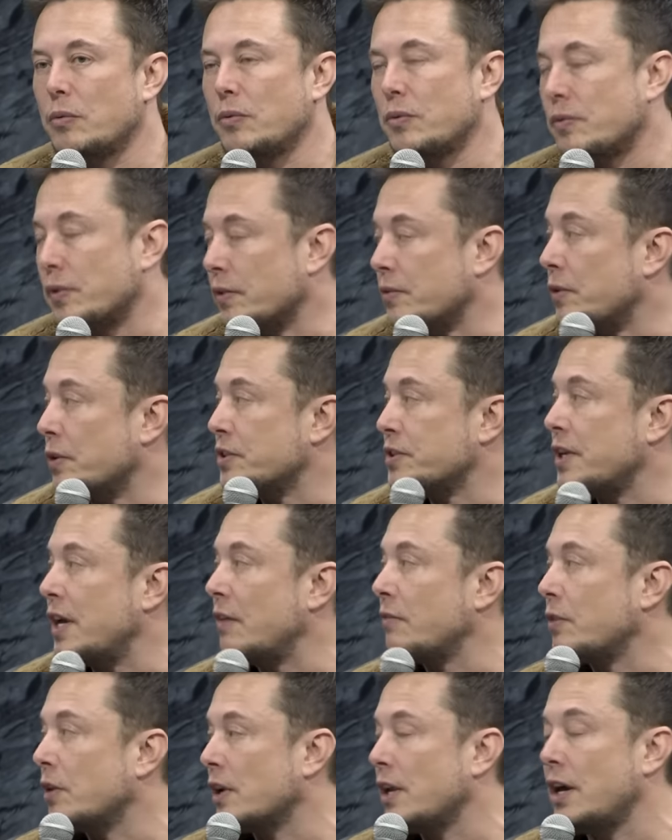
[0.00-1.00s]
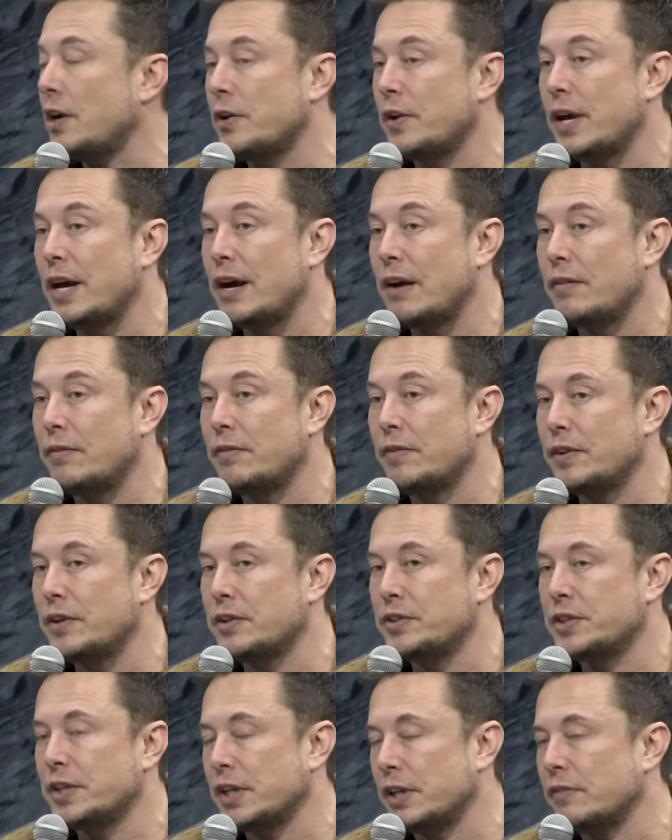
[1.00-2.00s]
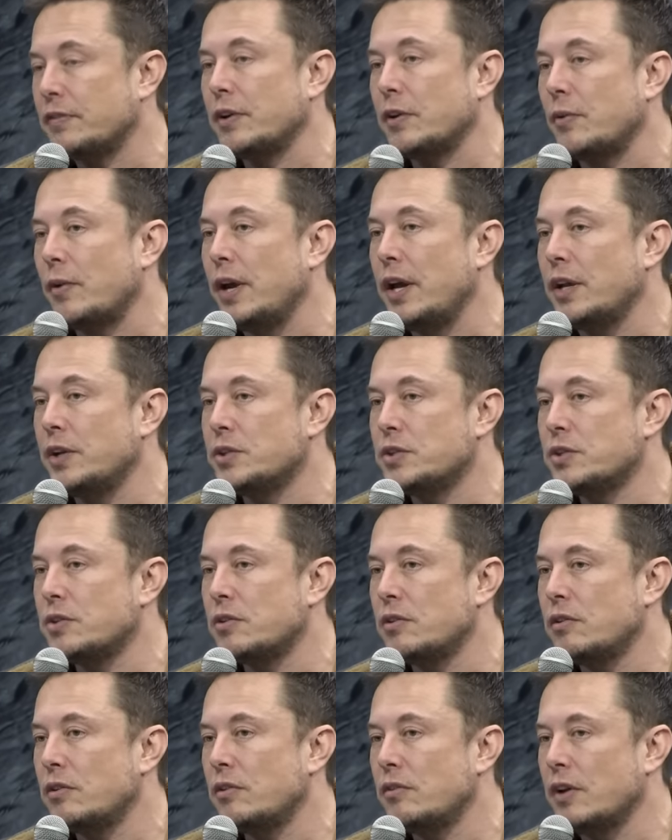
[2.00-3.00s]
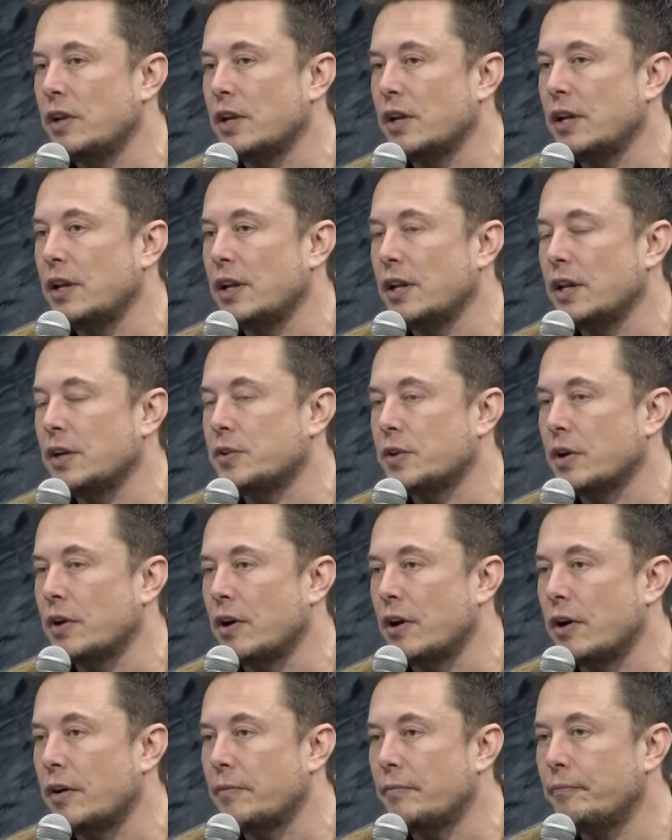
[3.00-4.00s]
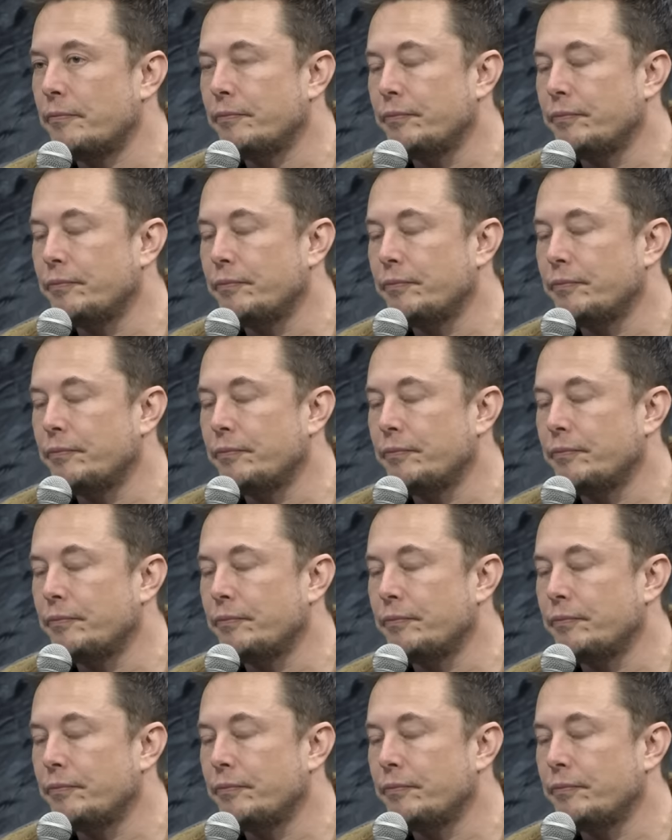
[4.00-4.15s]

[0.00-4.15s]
for the first time, could allow you to have significant range in an electric car.